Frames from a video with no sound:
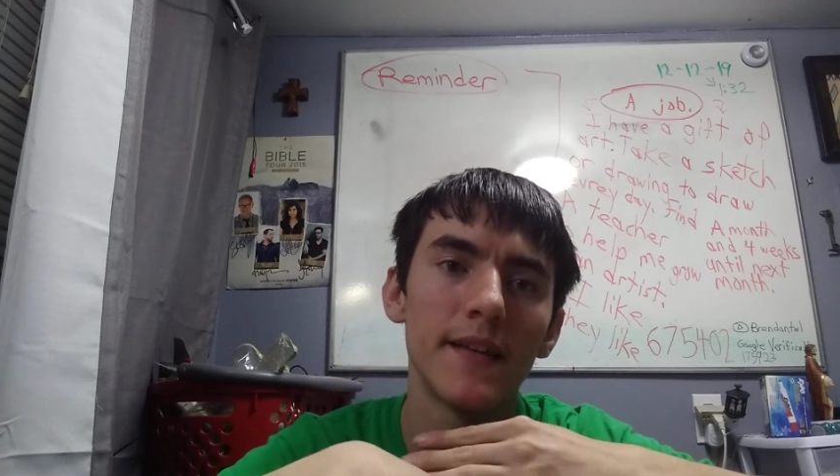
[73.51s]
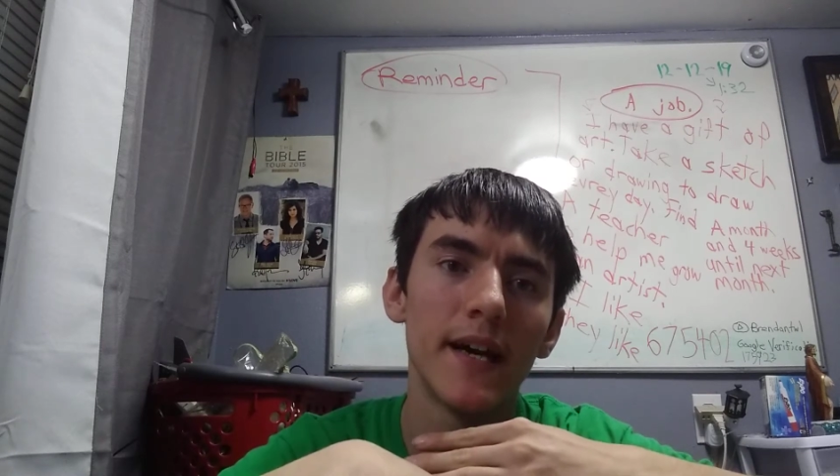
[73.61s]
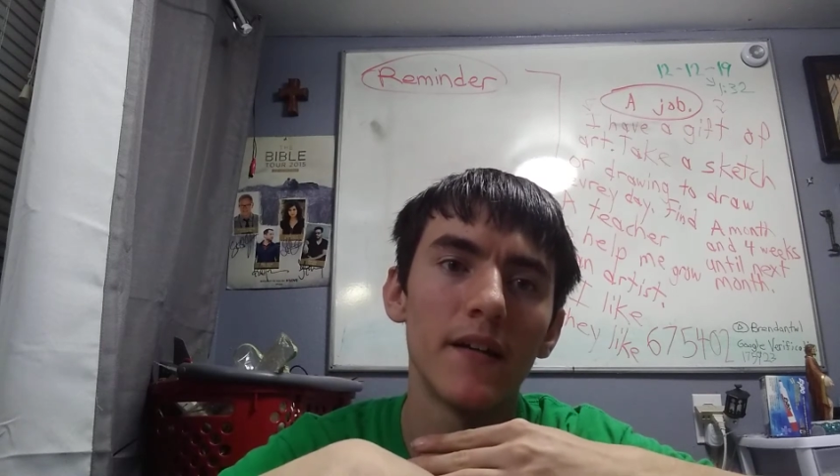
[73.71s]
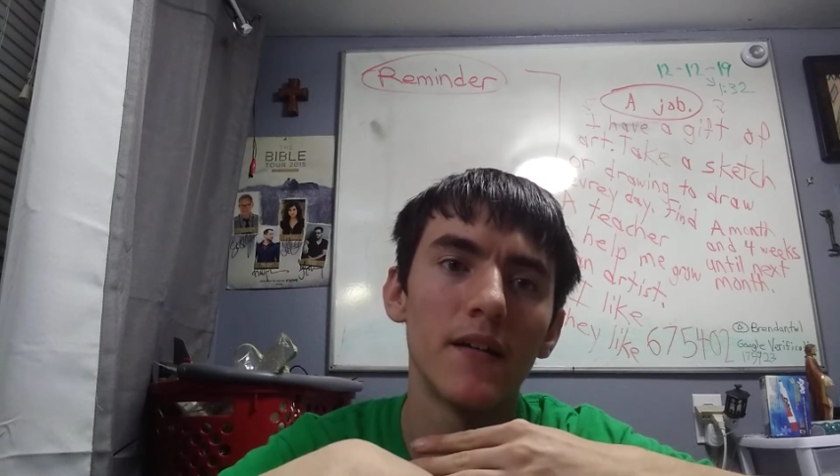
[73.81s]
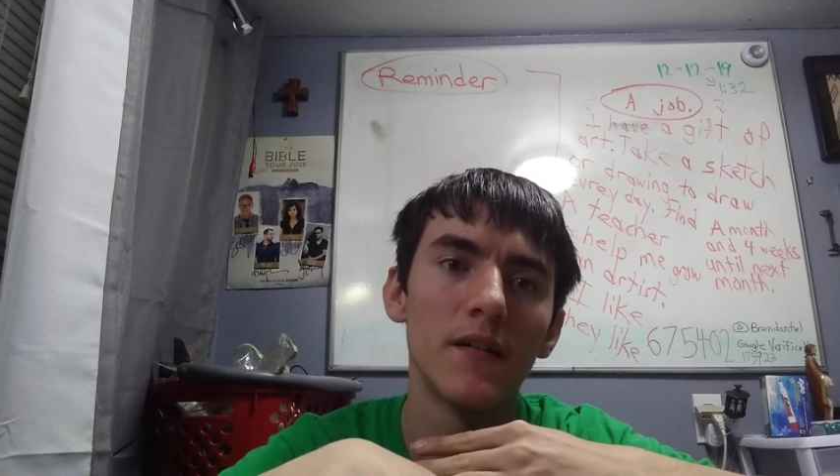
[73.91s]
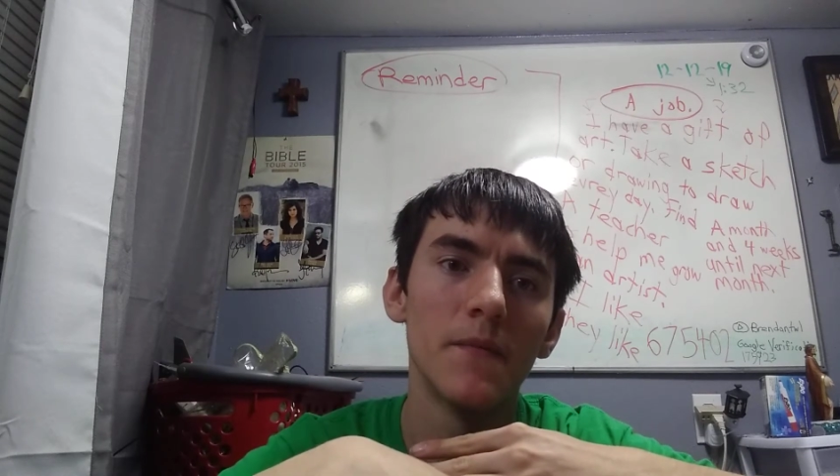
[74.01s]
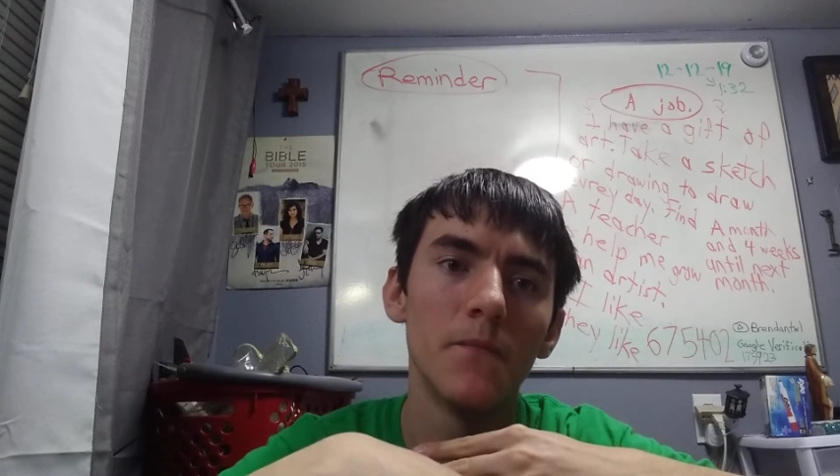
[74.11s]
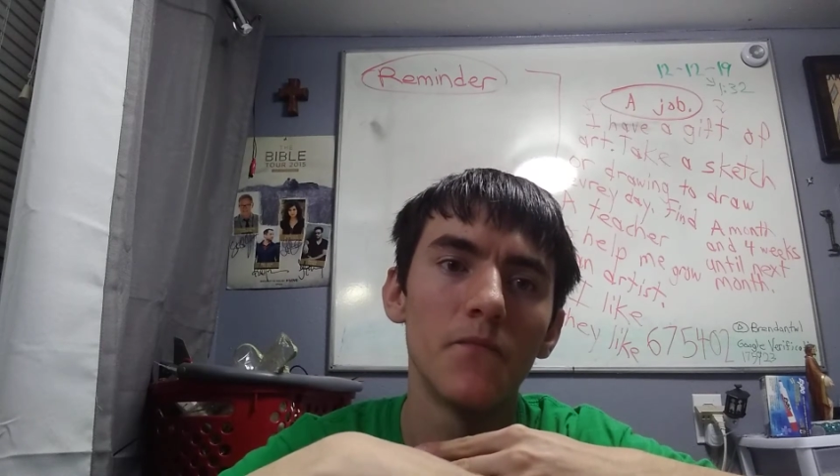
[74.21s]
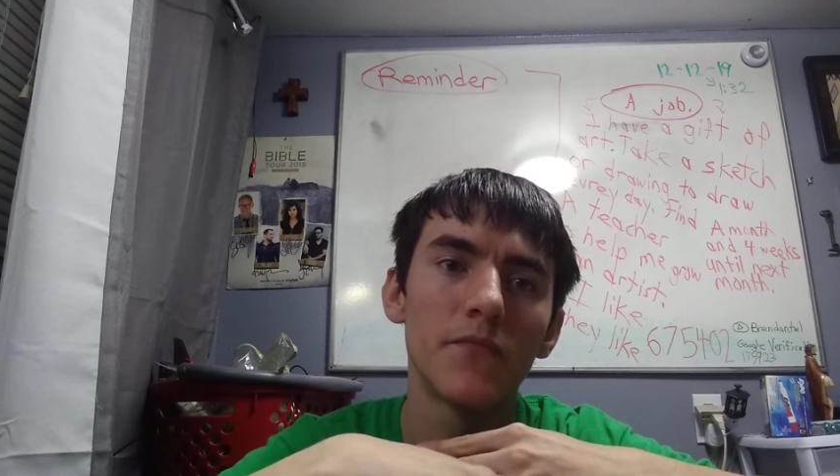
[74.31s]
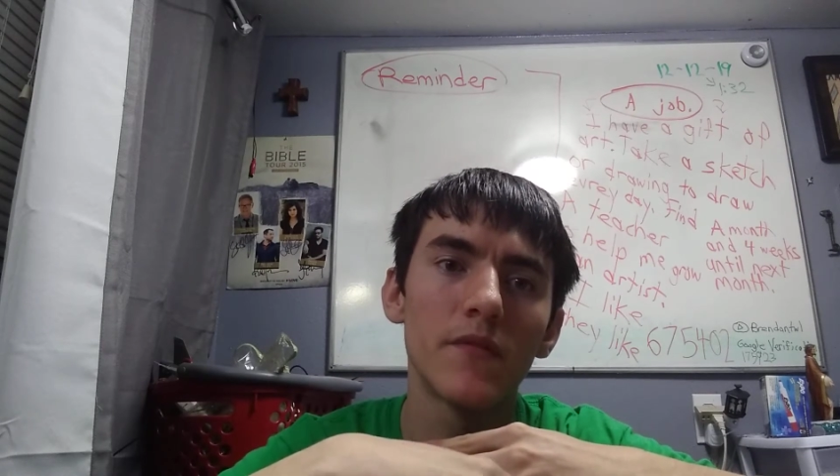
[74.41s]
that,
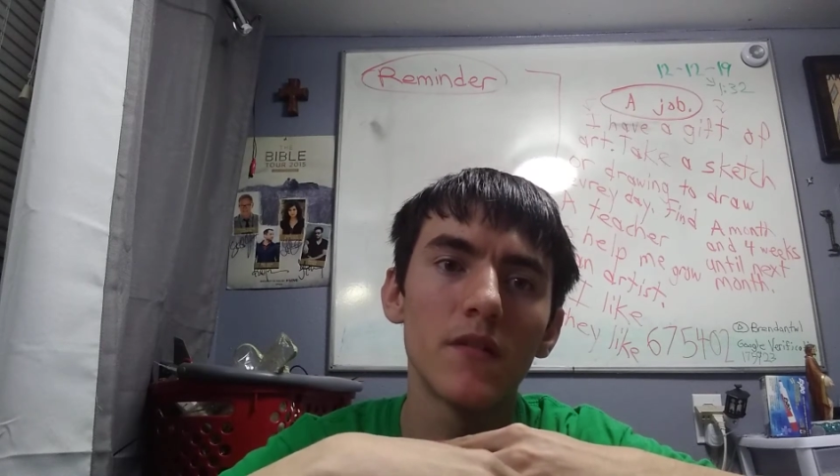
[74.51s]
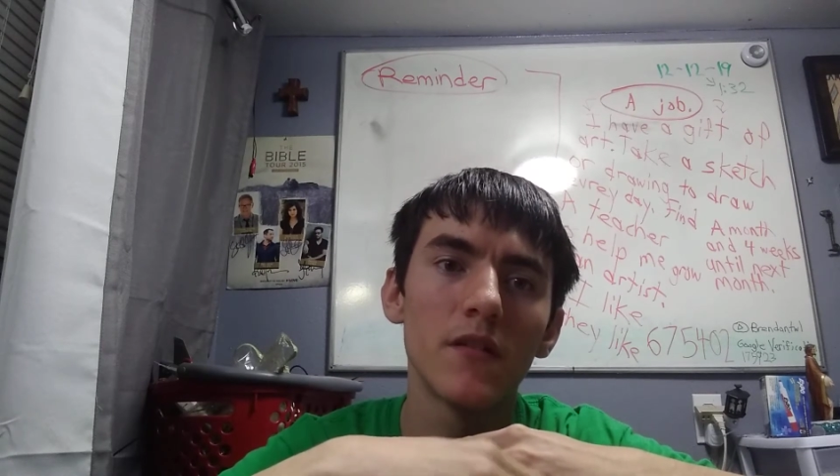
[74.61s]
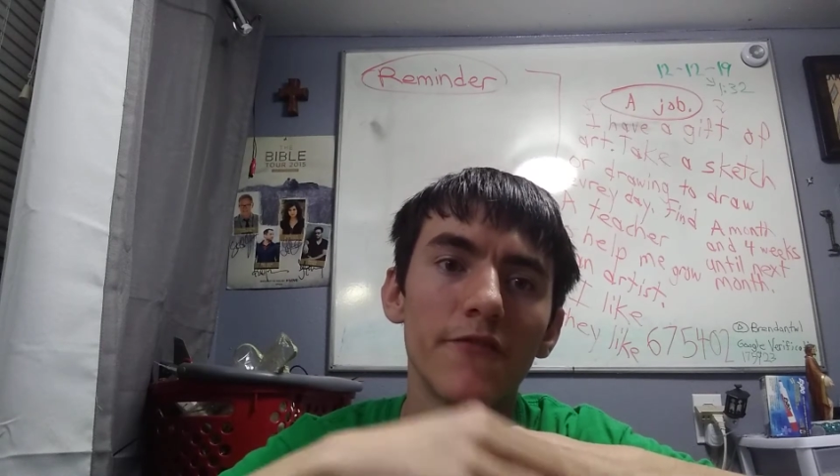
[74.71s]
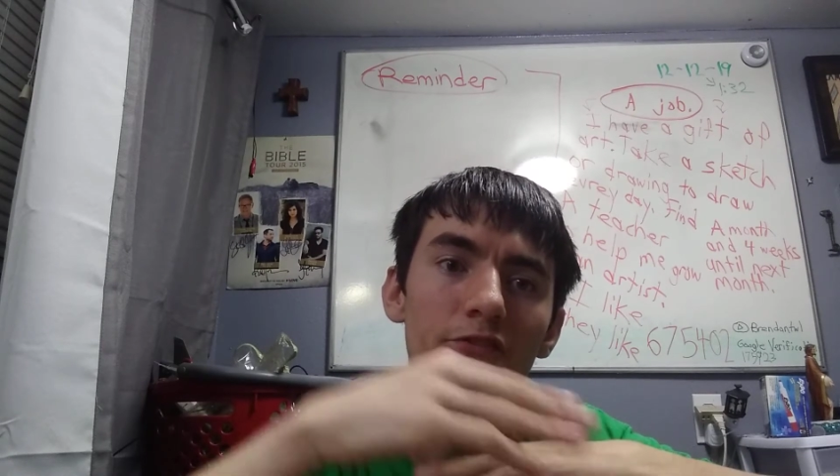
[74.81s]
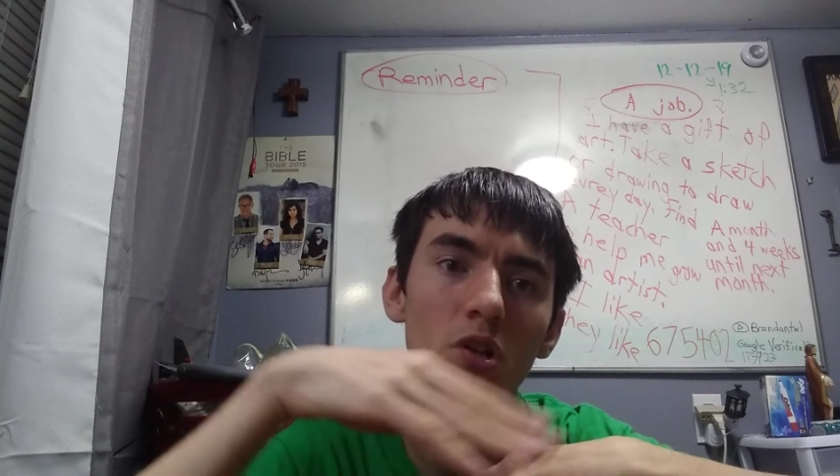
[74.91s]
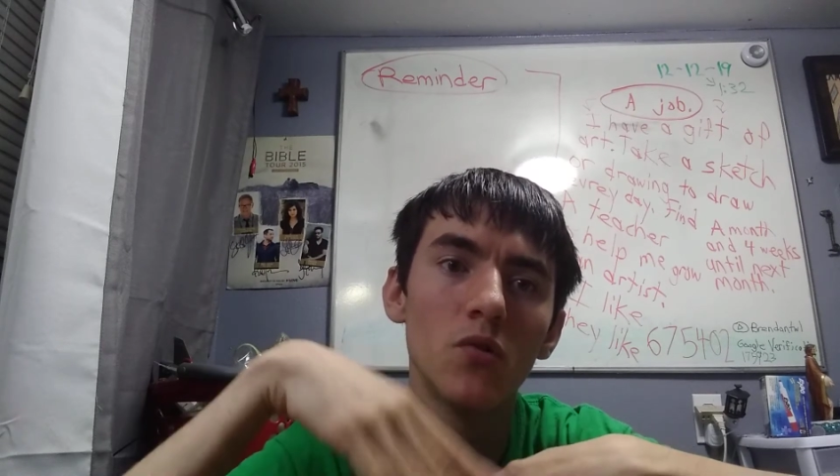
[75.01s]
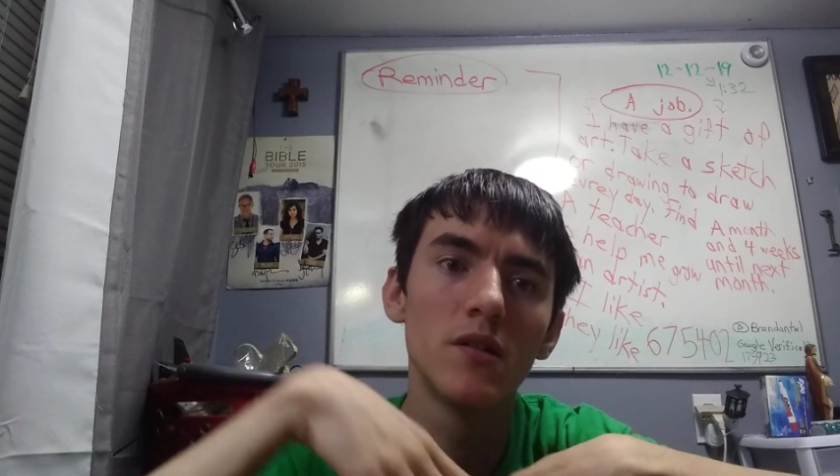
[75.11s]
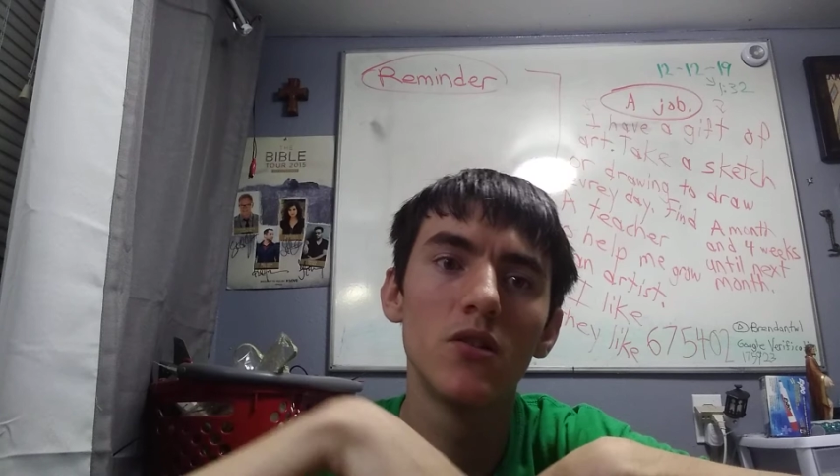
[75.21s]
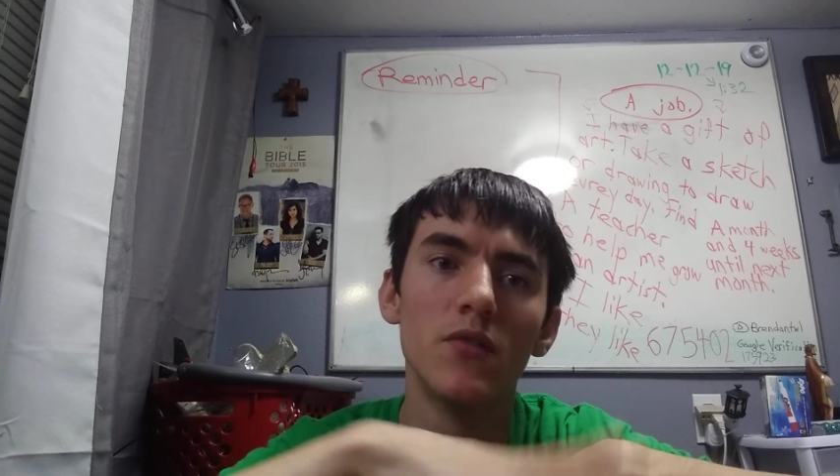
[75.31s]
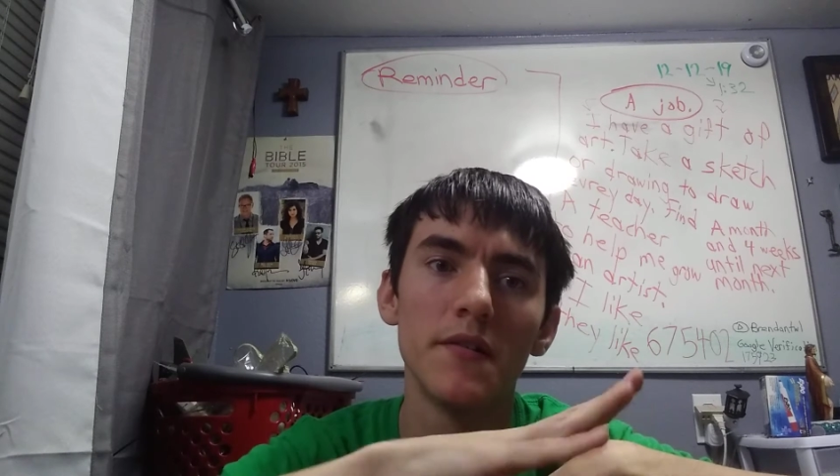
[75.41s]

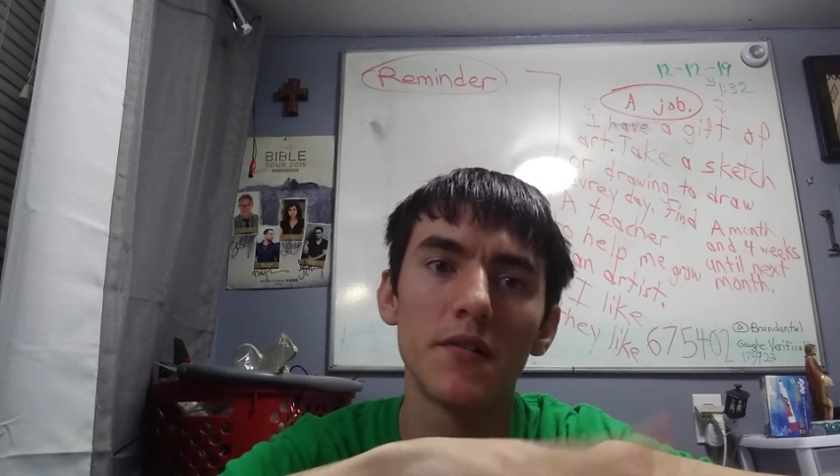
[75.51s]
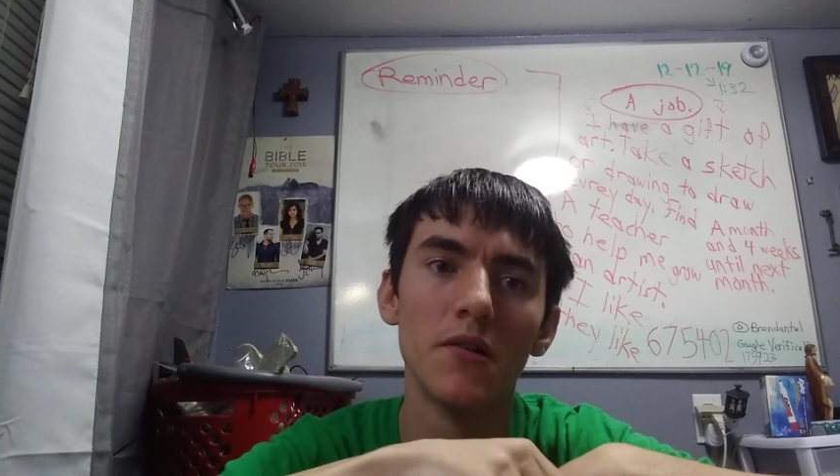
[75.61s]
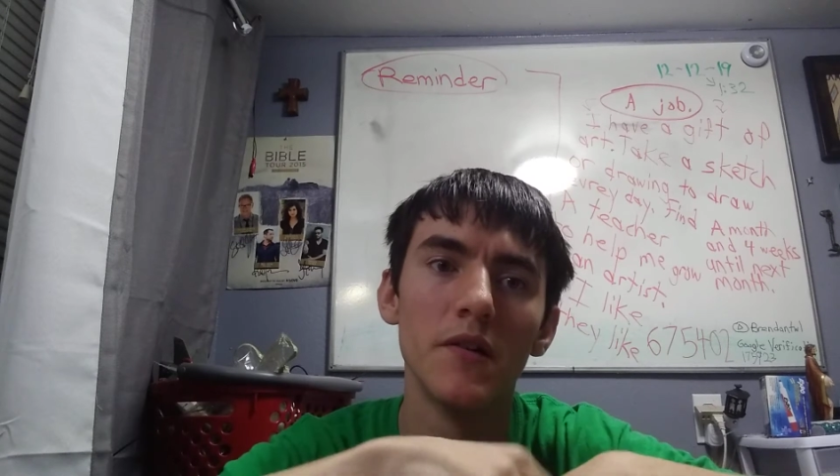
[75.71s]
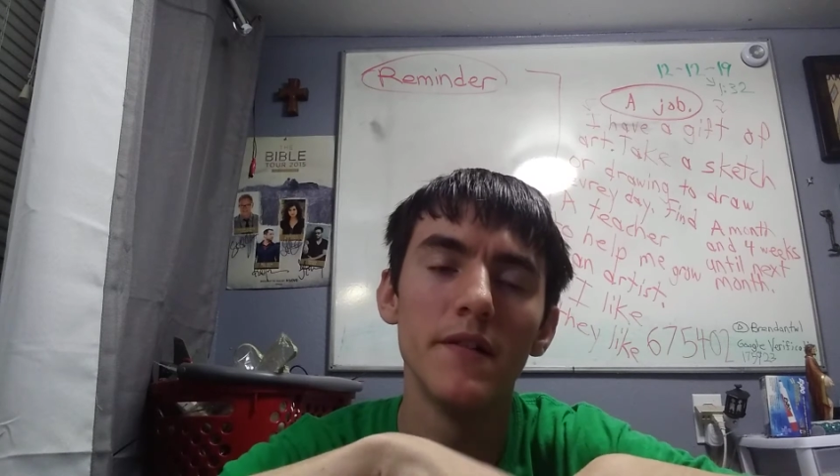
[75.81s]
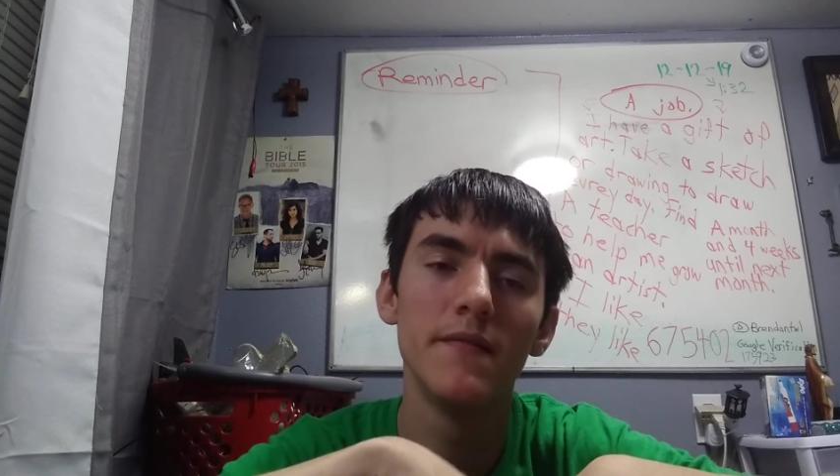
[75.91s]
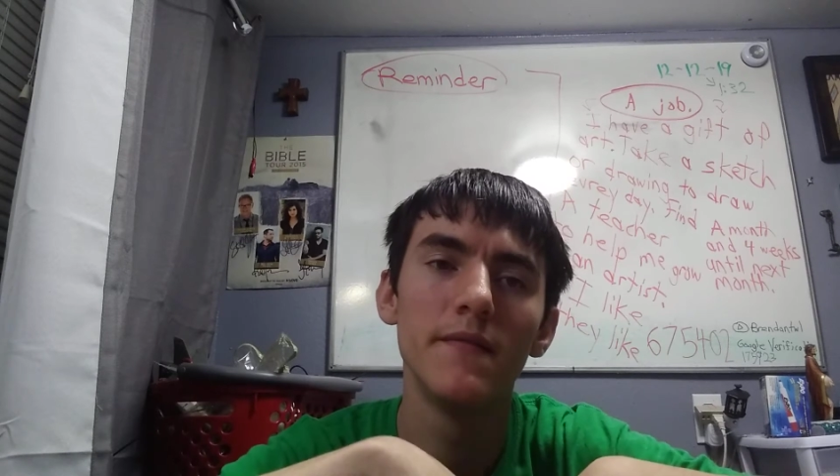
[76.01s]
fluid going through it,